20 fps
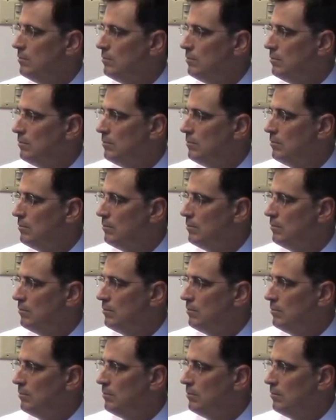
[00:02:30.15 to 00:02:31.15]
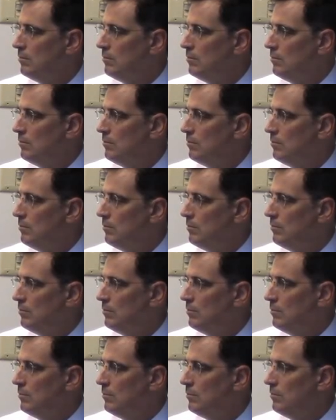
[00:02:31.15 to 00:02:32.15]

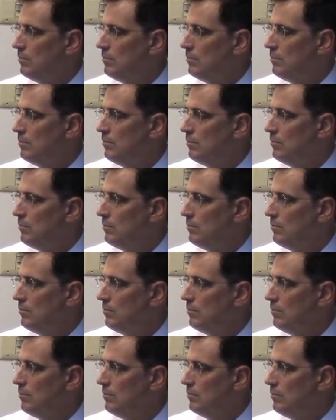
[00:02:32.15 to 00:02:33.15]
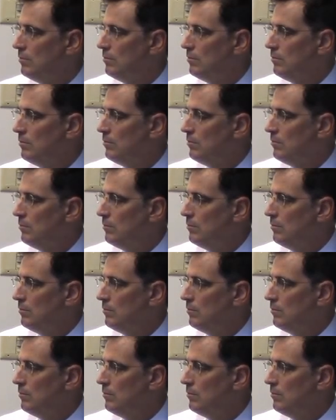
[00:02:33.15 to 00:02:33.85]
The person shown says nothing.